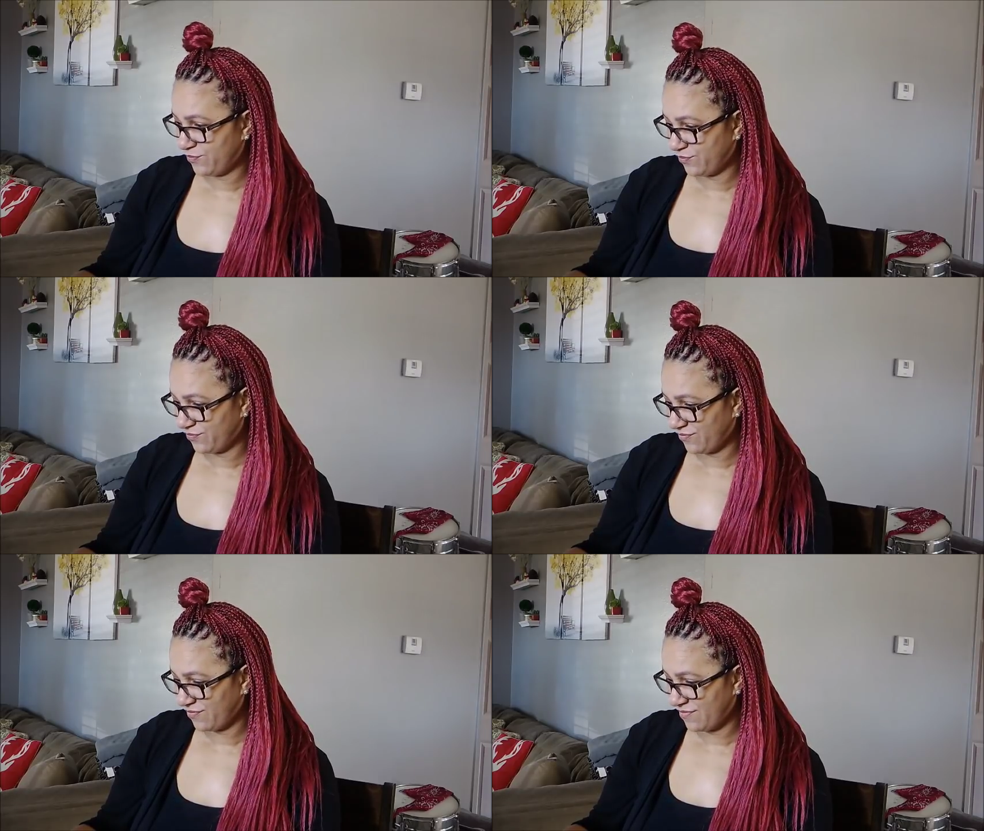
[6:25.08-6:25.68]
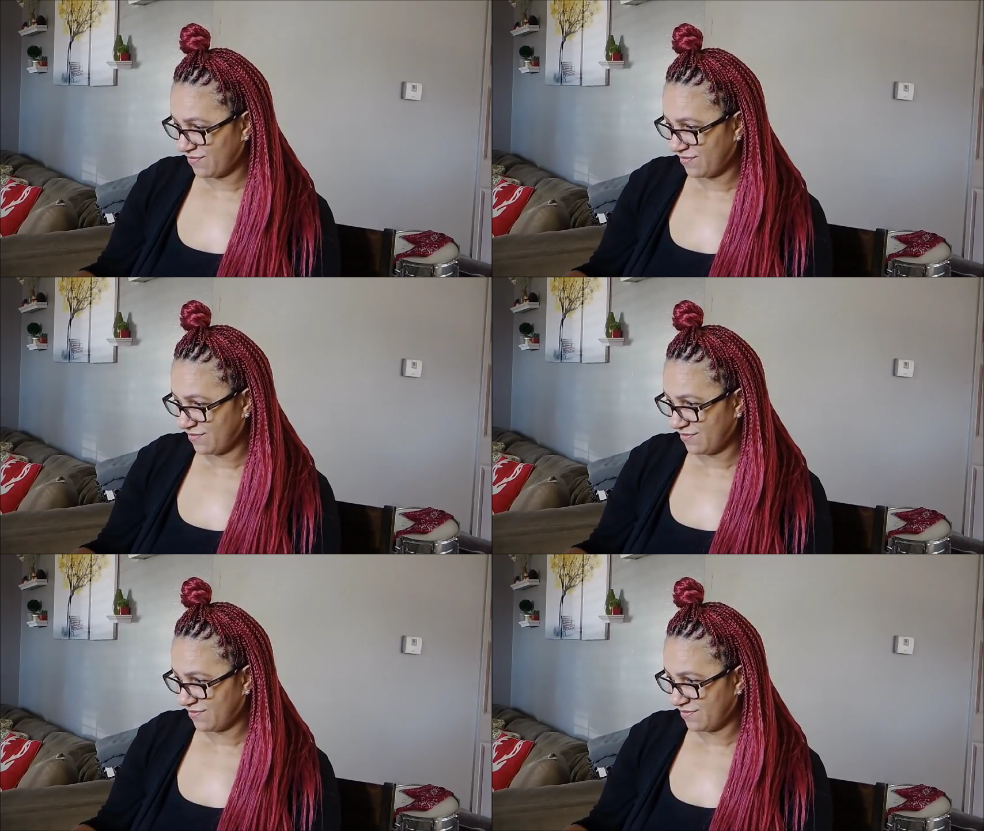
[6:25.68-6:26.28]

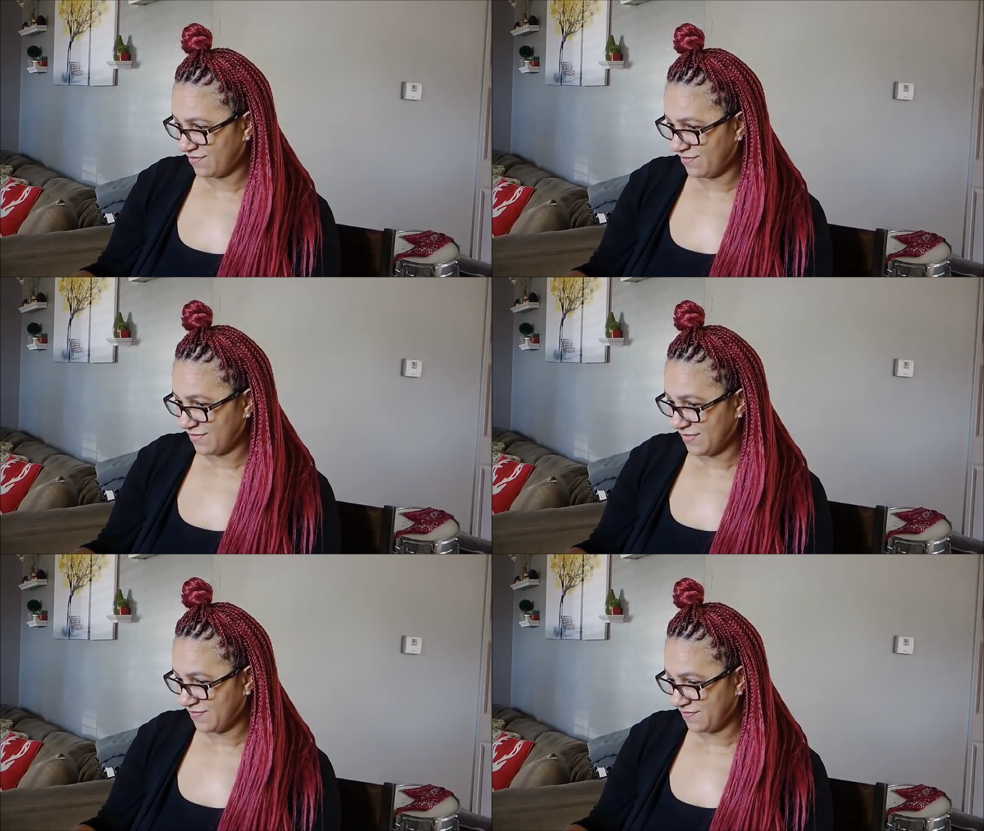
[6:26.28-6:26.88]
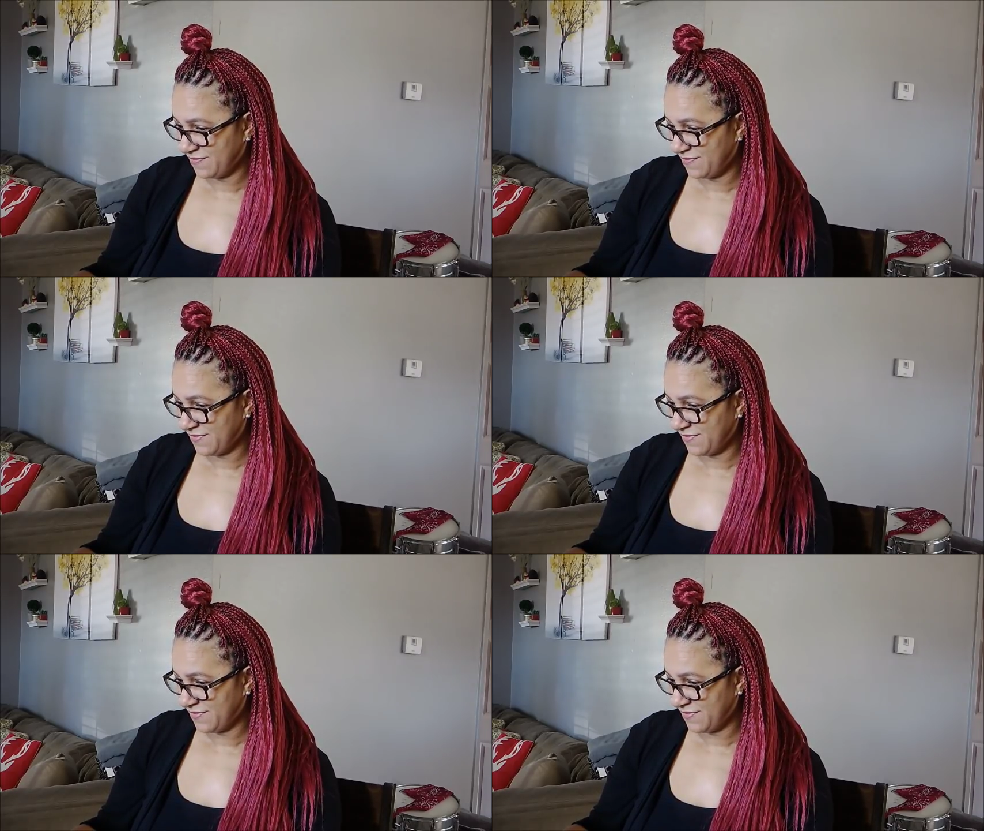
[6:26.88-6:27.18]
[no speech]